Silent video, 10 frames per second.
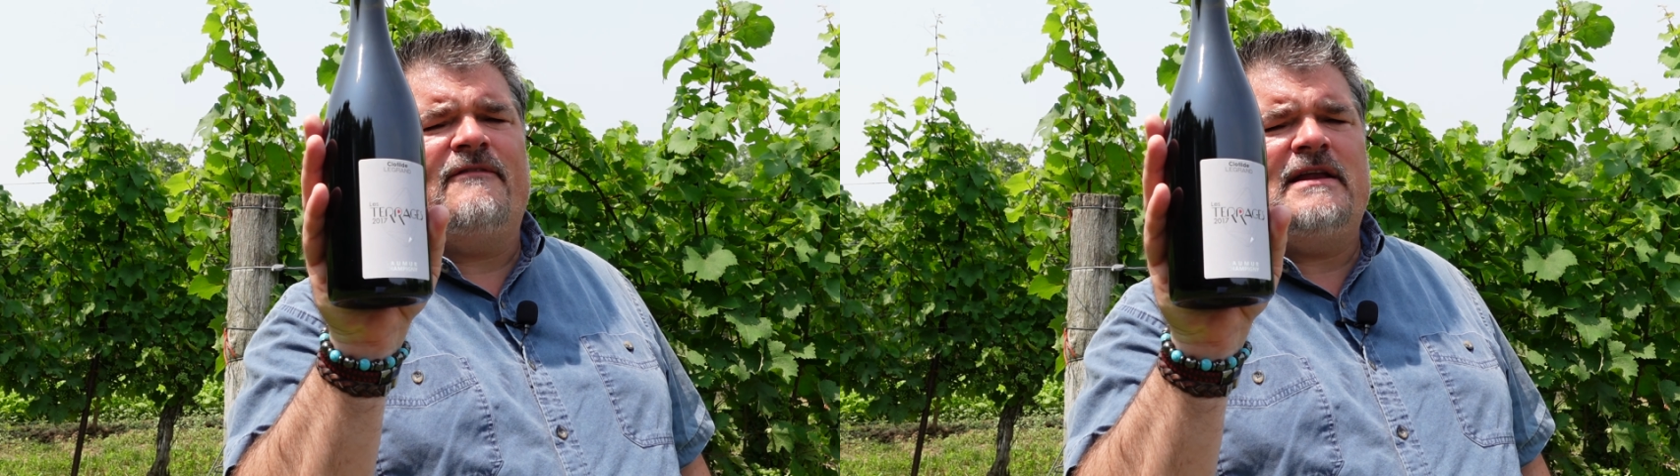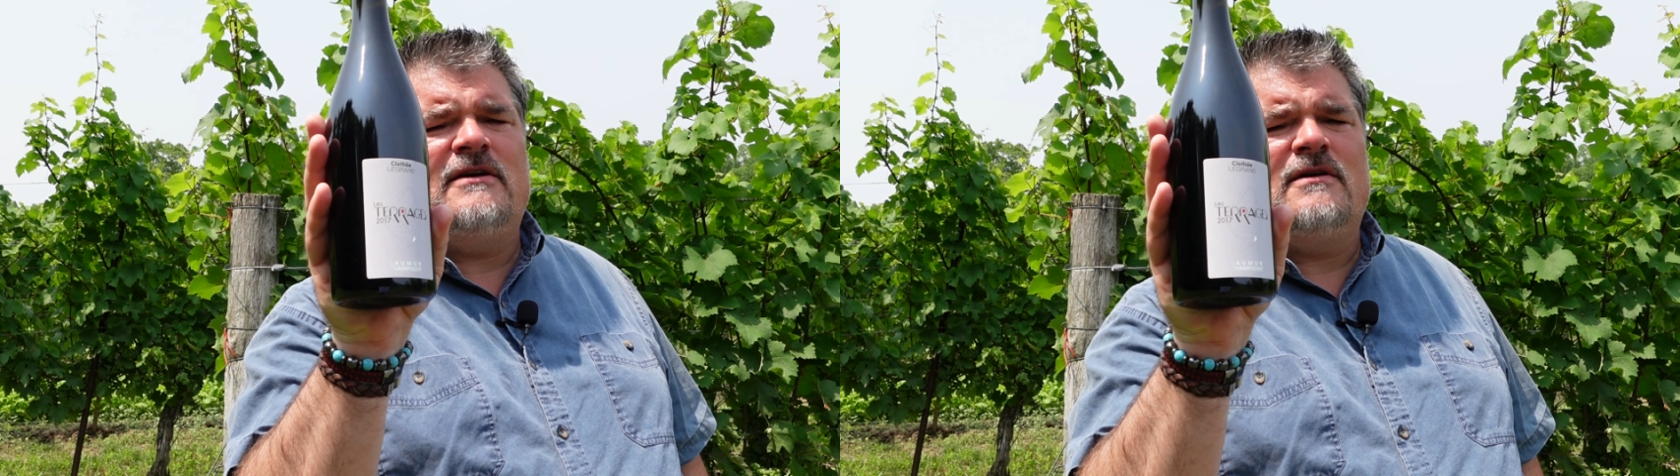
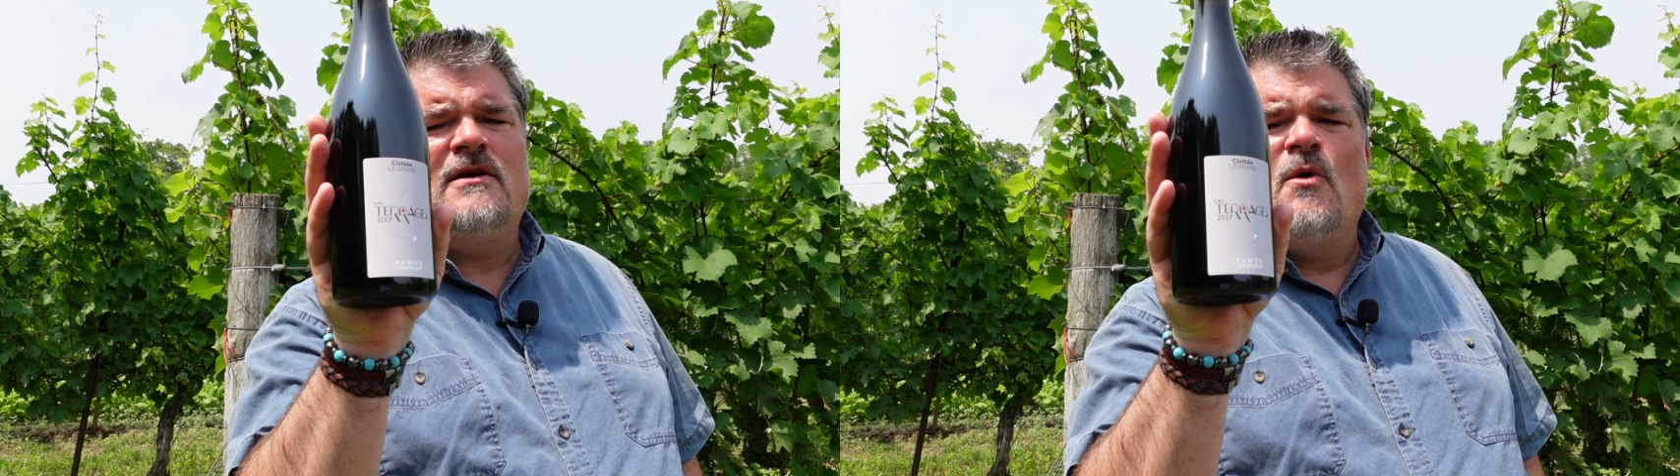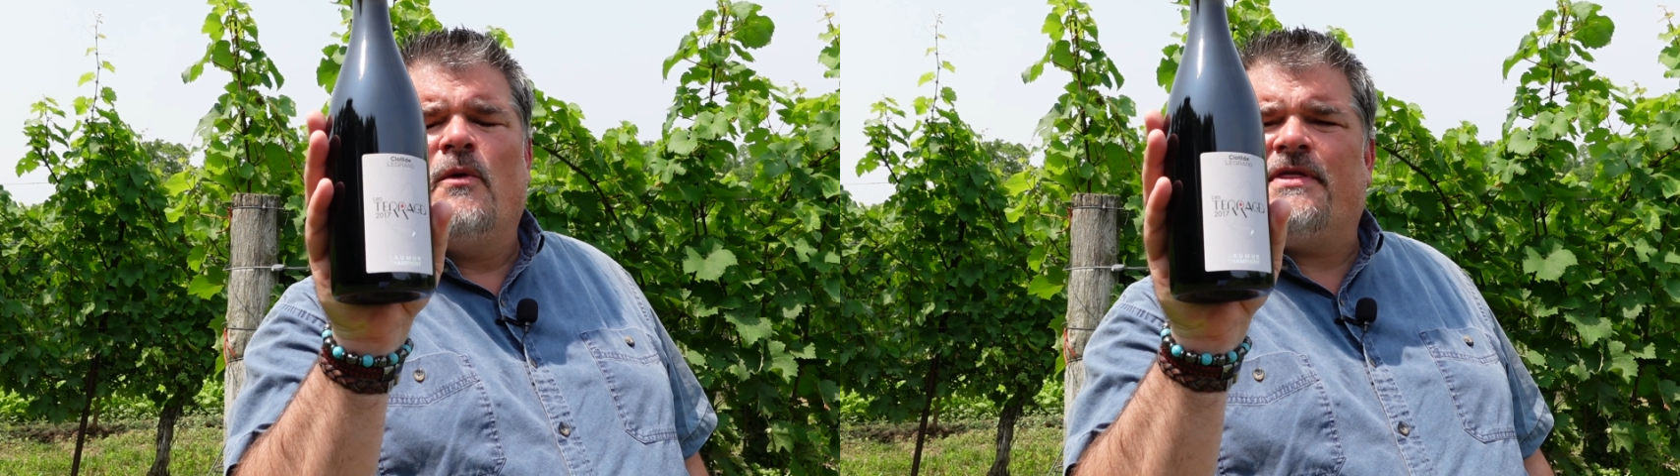vineyard
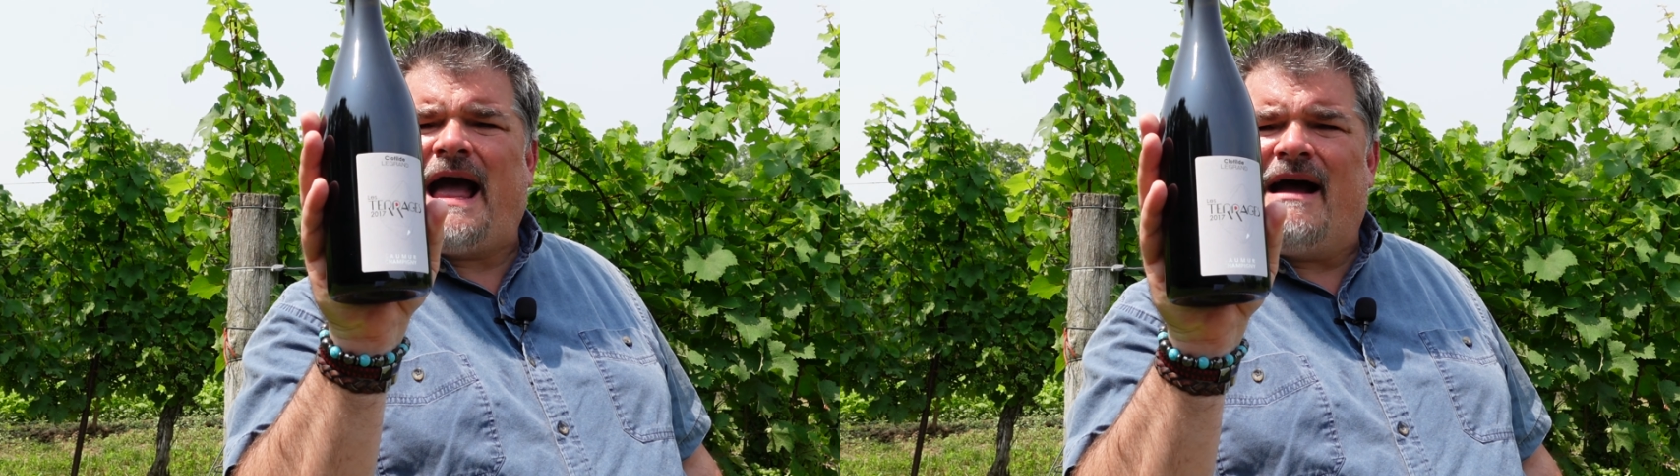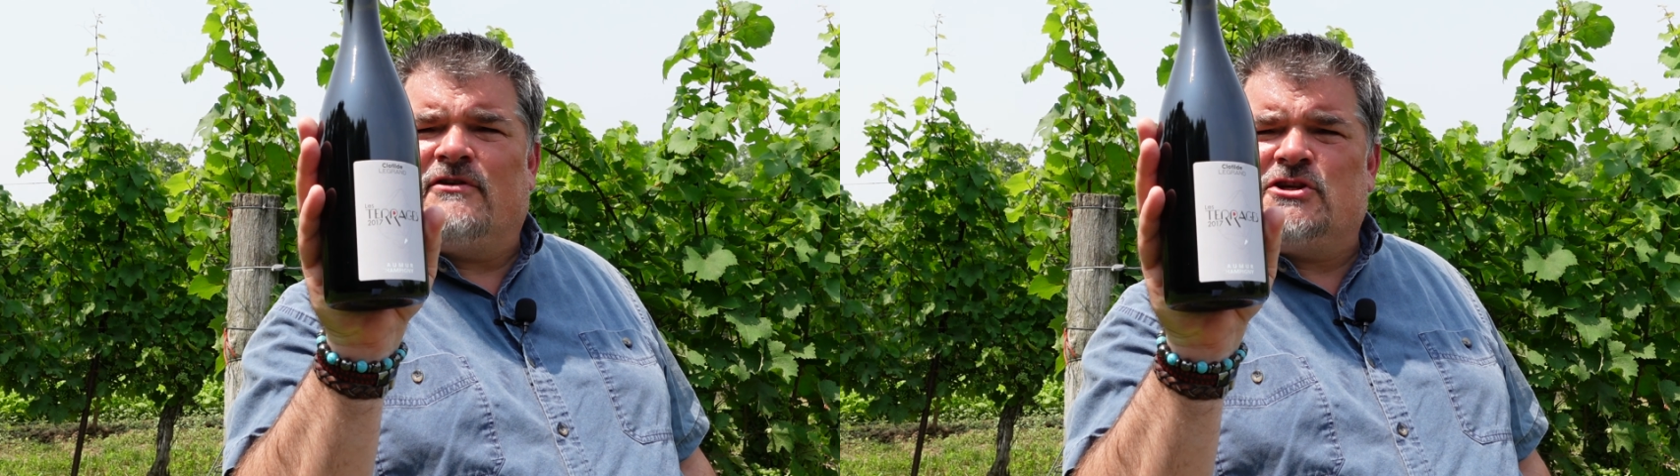with the
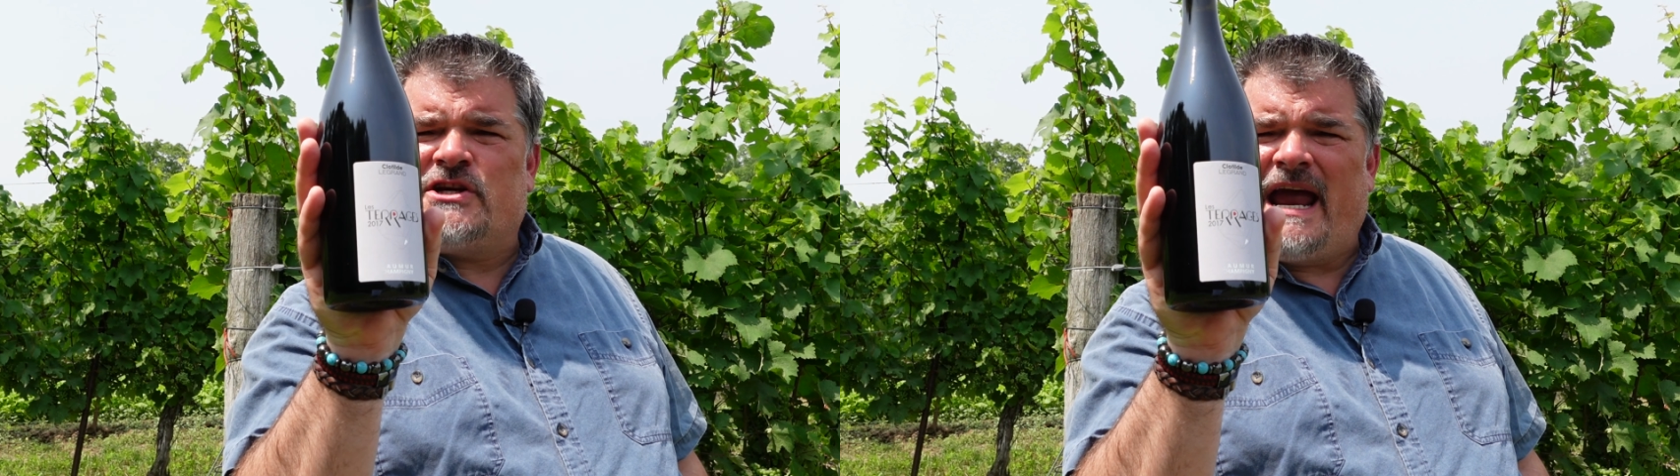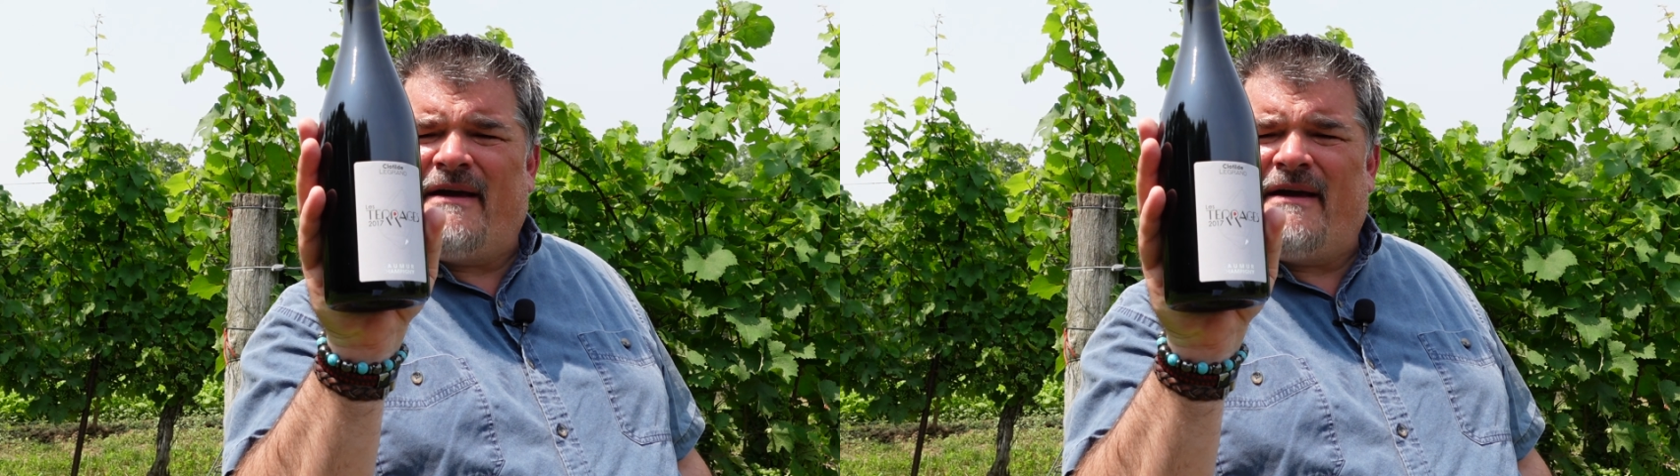average